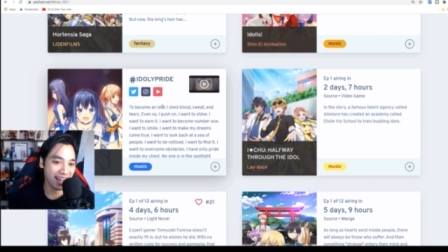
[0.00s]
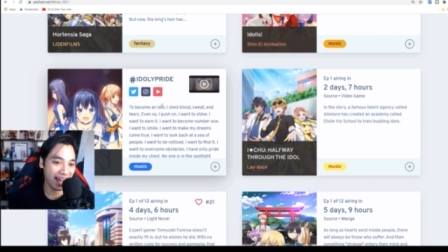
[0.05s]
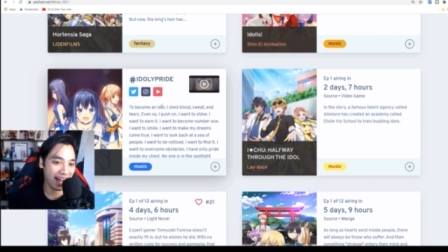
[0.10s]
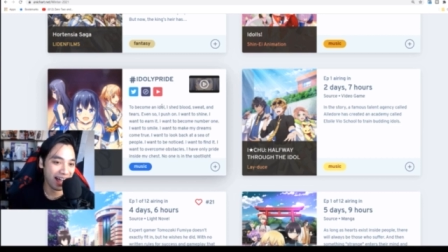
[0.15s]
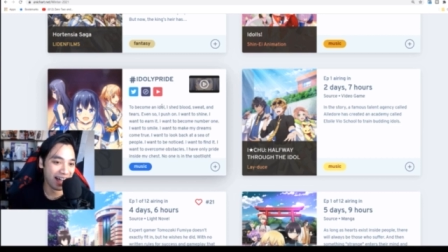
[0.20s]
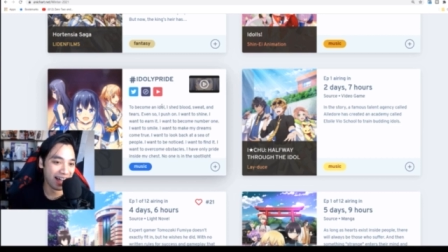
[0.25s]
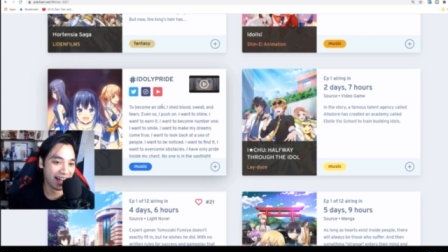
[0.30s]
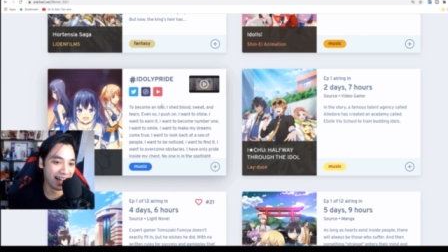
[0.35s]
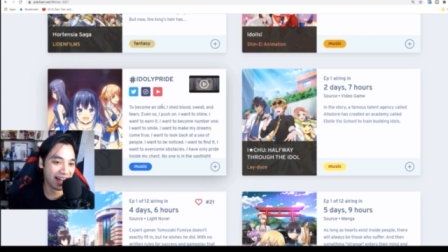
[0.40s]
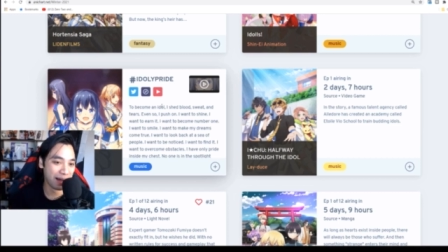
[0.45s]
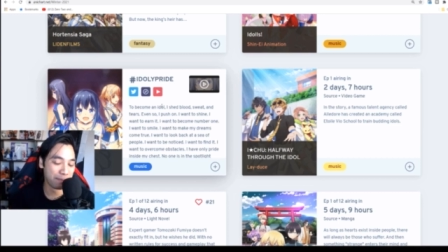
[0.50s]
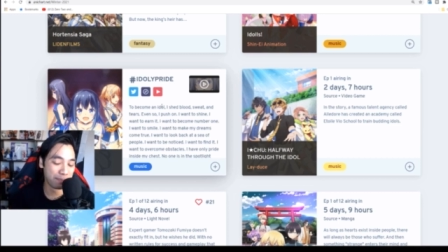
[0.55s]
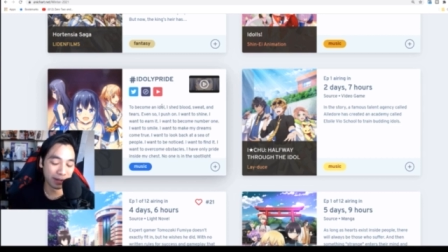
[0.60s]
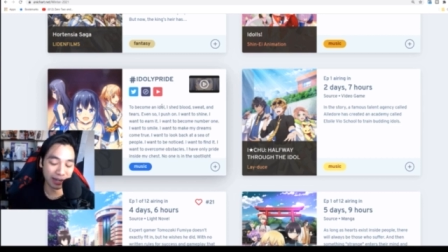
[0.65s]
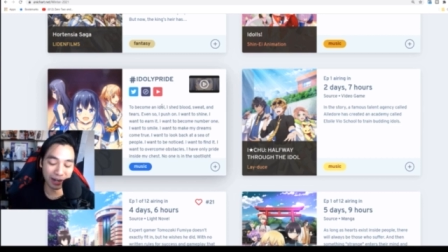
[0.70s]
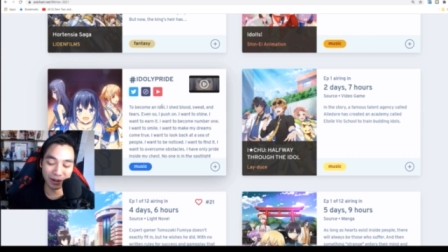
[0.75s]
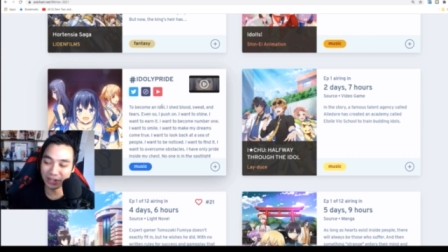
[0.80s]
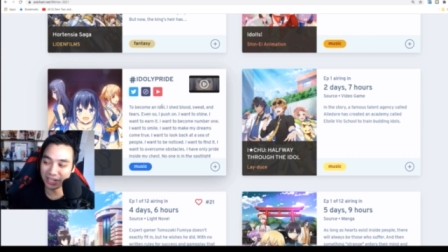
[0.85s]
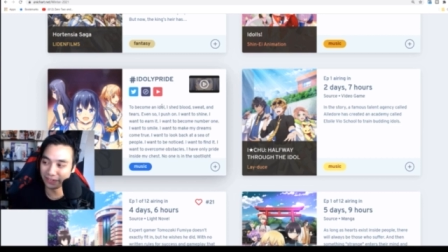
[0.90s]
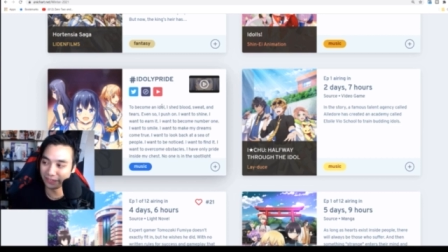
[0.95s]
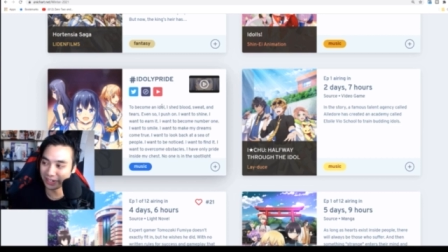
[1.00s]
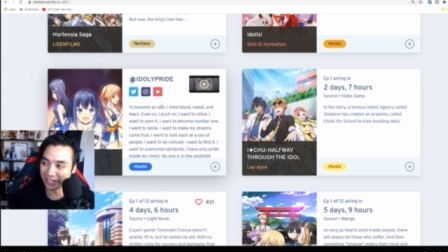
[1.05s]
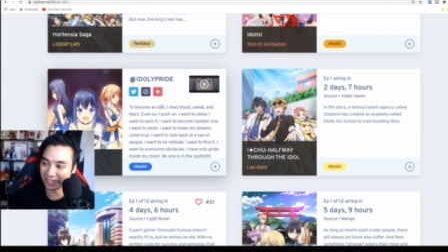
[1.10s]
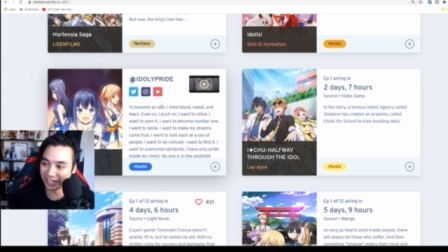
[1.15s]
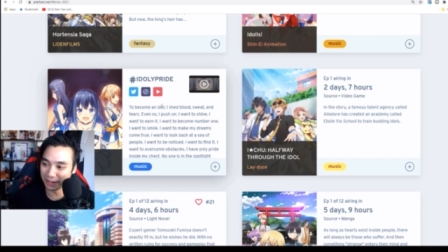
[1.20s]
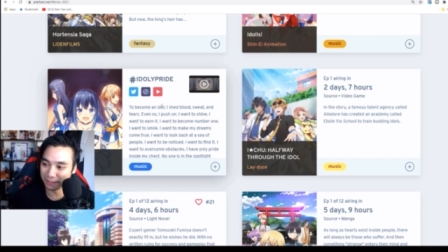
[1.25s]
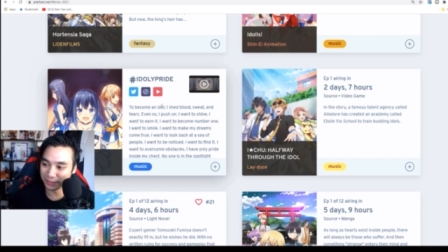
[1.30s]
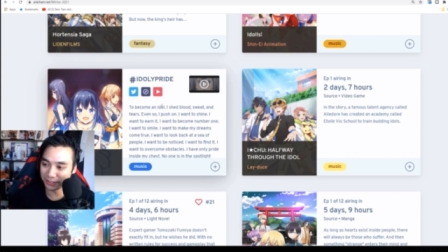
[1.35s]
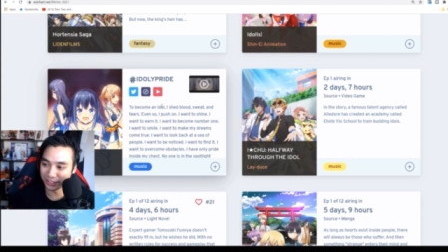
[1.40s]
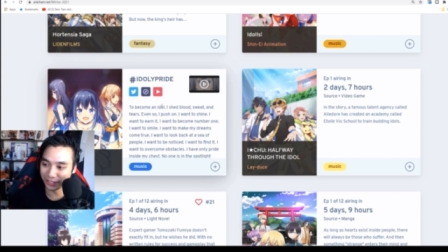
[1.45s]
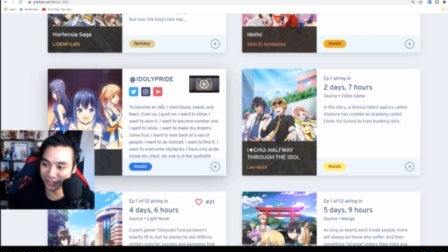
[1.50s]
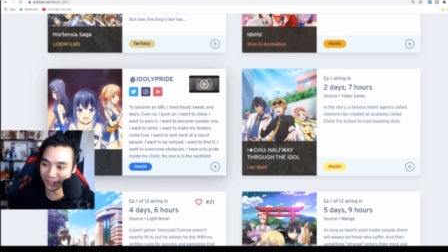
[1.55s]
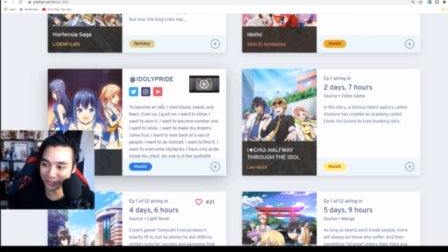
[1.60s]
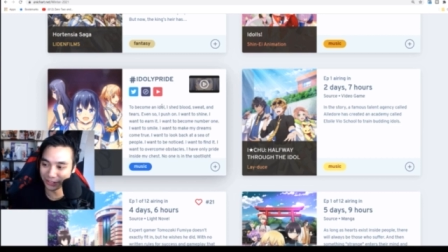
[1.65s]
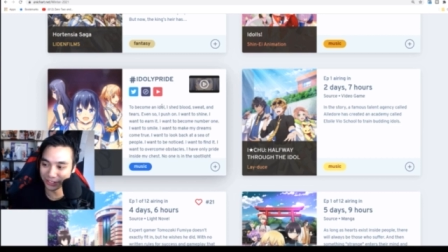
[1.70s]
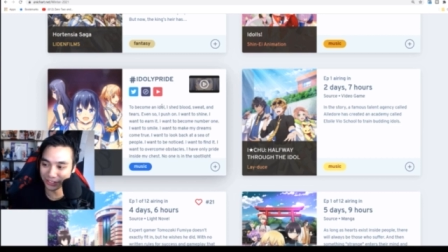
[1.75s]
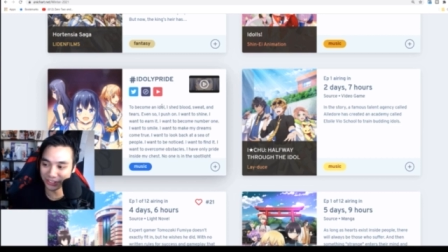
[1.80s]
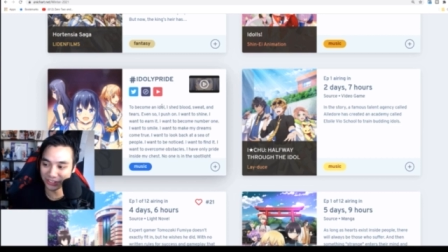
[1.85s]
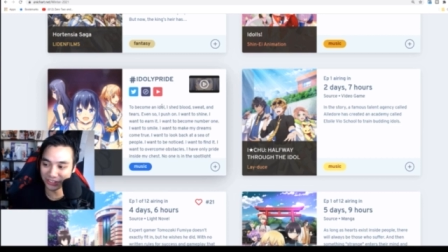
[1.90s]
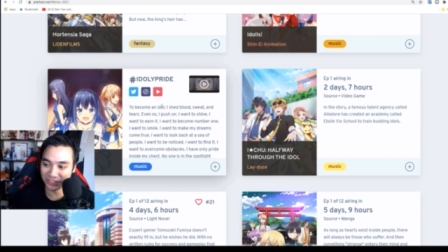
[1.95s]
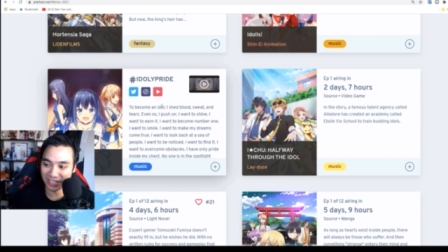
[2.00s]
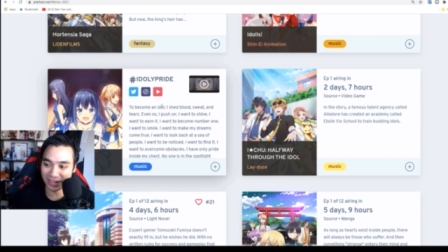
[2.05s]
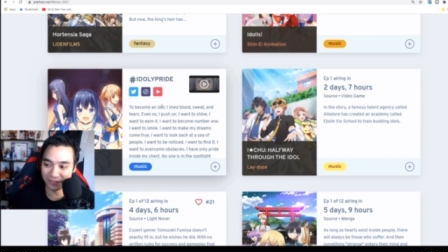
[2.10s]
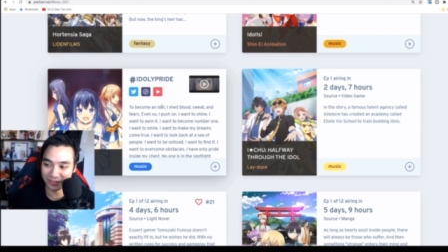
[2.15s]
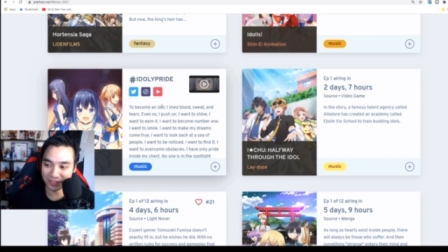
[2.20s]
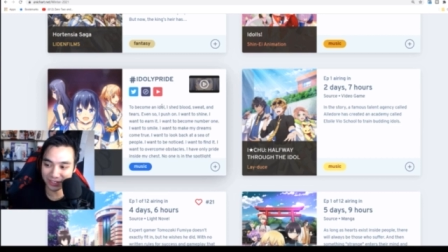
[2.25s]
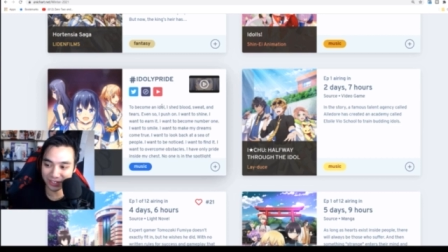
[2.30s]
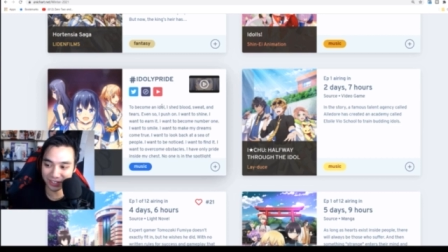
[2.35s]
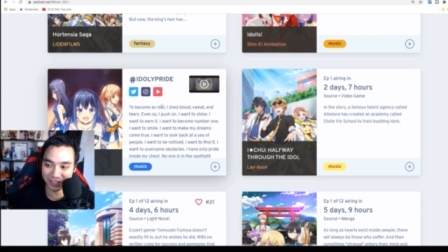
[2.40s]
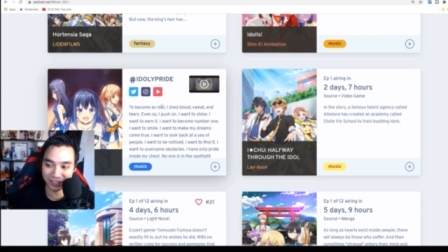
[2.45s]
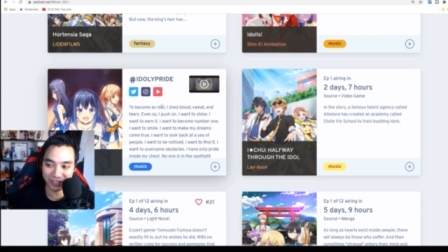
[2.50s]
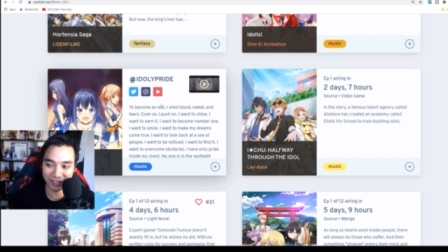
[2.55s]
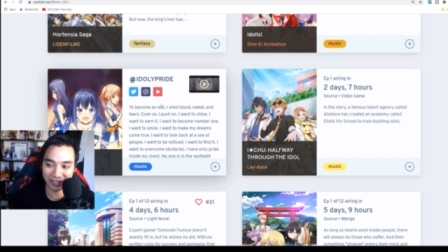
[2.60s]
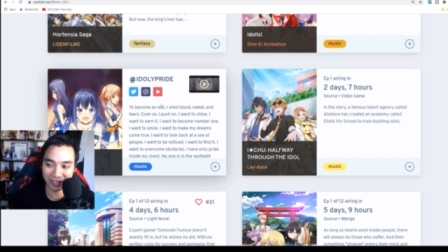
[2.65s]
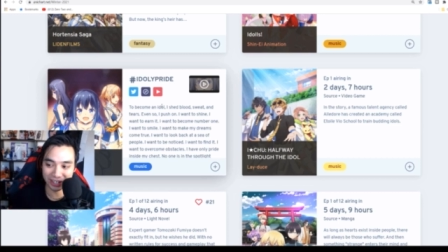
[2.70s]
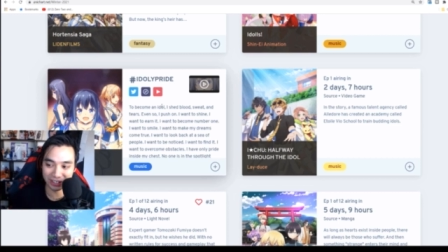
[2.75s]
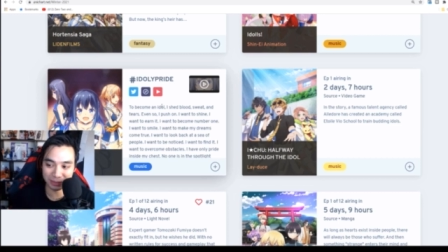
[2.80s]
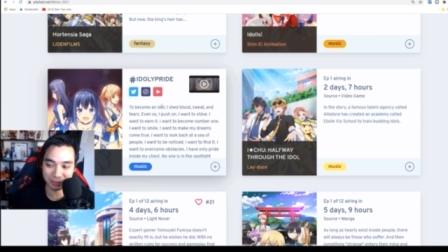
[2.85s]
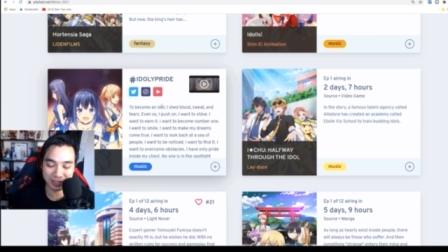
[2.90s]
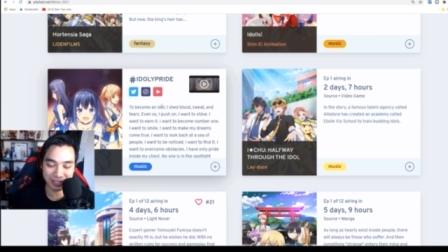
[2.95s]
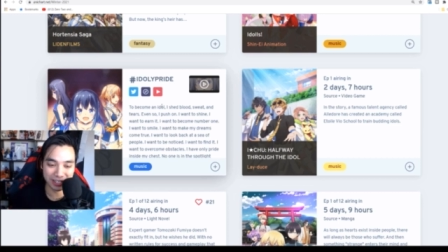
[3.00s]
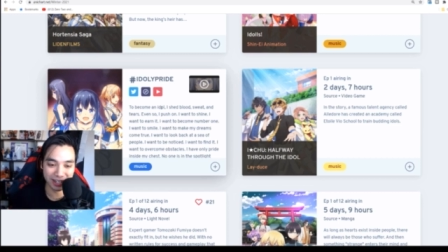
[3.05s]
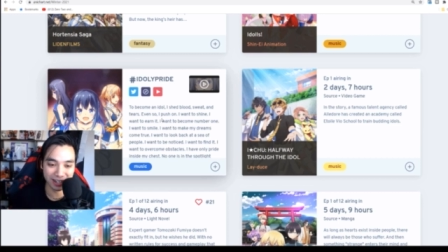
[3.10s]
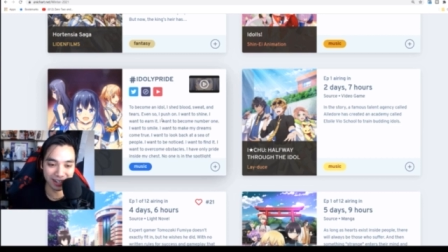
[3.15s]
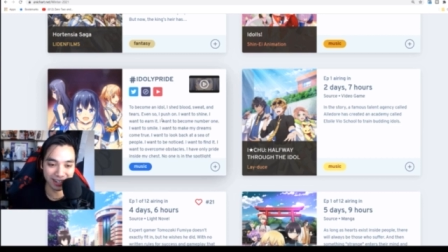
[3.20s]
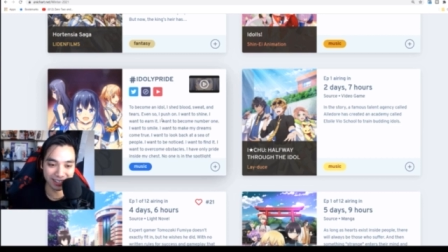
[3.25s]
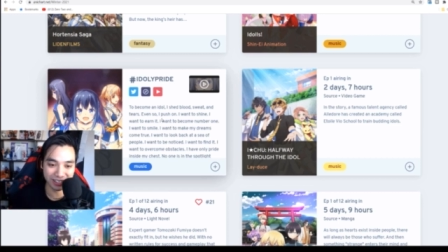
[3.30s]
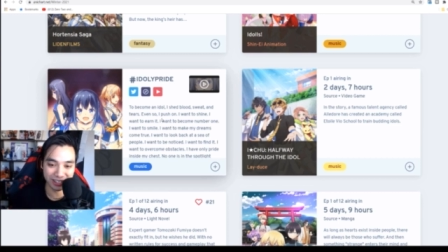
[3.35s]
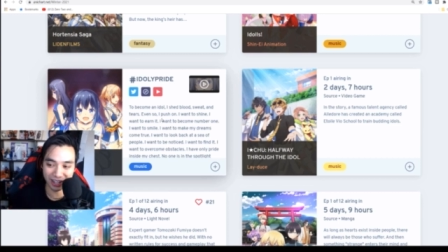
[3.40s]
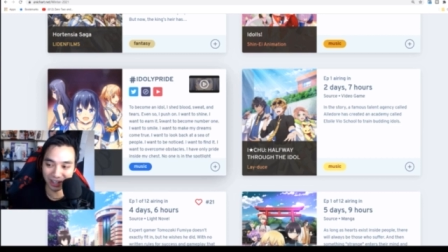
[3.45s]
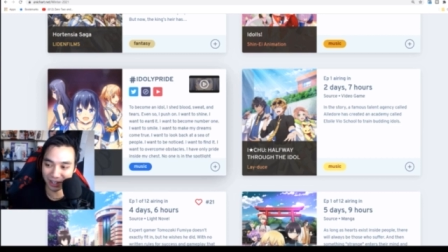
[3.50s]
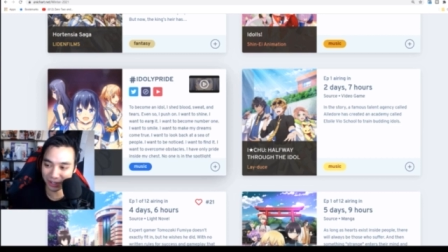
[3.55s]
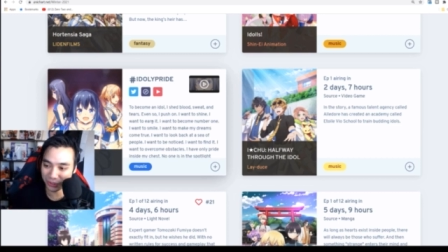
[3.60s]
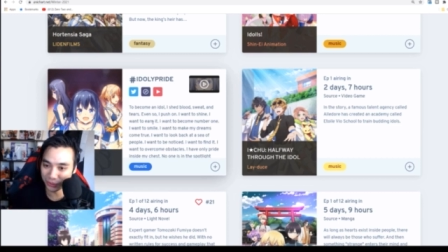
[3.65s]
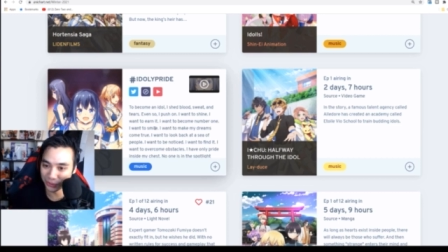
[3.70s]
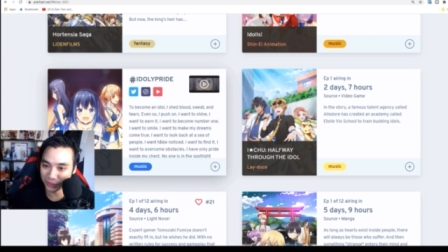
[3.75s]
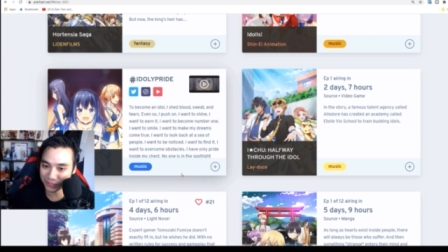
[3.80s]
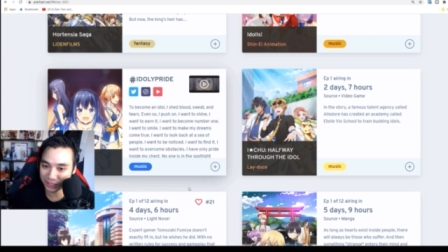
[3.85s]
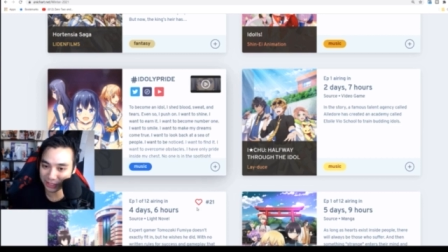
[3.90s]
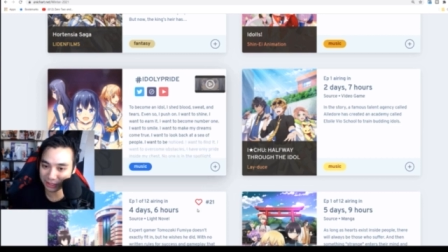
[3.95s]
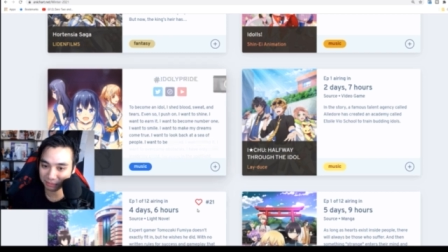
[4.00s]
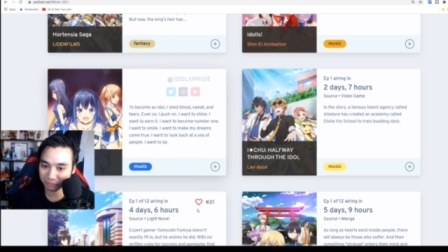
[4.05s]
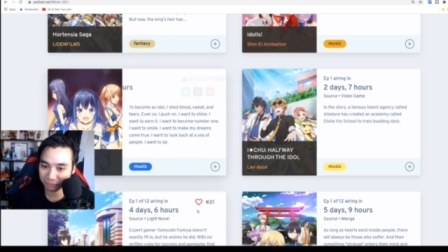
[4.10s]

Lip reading: but I'll give it an episode just to see if it's going to turn out to be a dark horse.